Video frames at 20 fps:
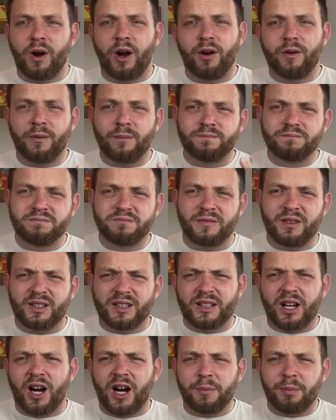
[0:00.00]
Well,
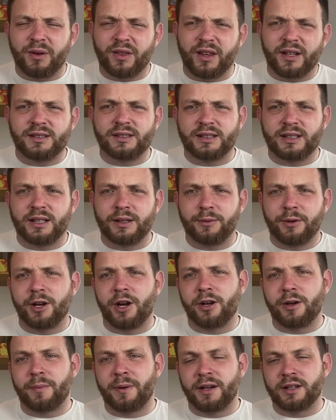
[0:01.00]
hypothetically, we
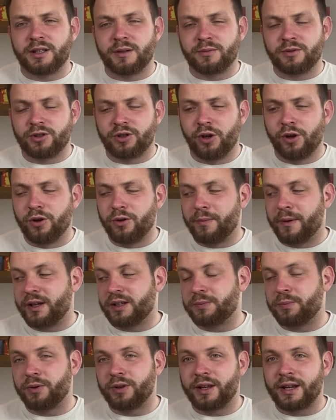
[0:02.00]
only picked up 2
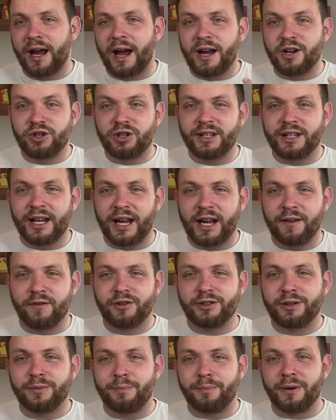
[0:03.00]
bits, but they actually gave
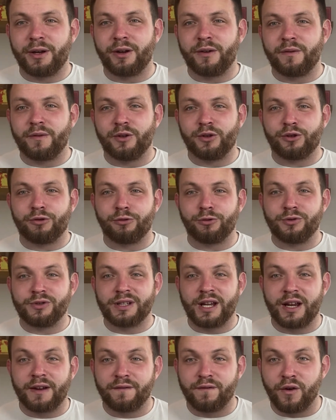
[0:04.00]
us a bit of Le
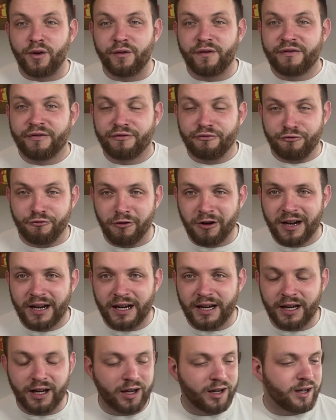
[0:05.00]
Creuset for
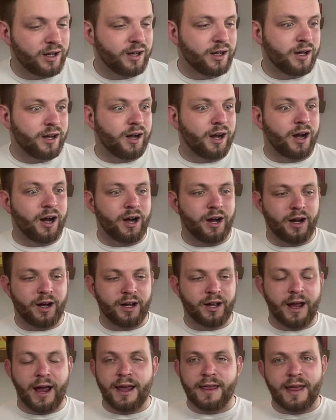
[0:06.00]
free.
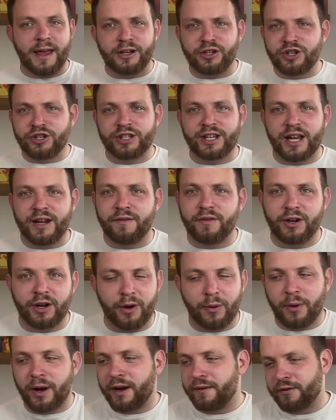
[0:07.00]
They're just giving it
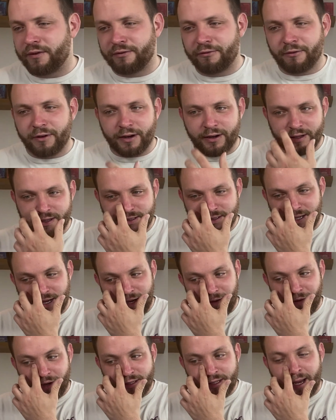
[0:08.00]
away for free in this
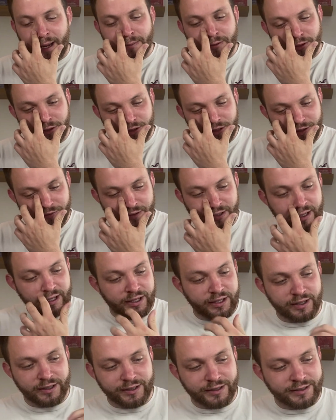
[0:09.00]
area. It's absolutely
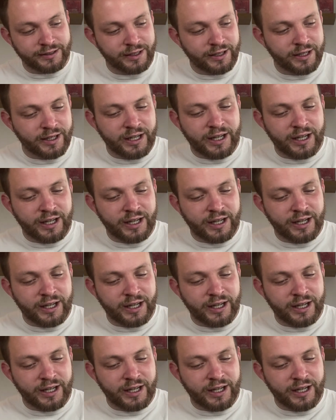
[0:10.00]
ridiculous.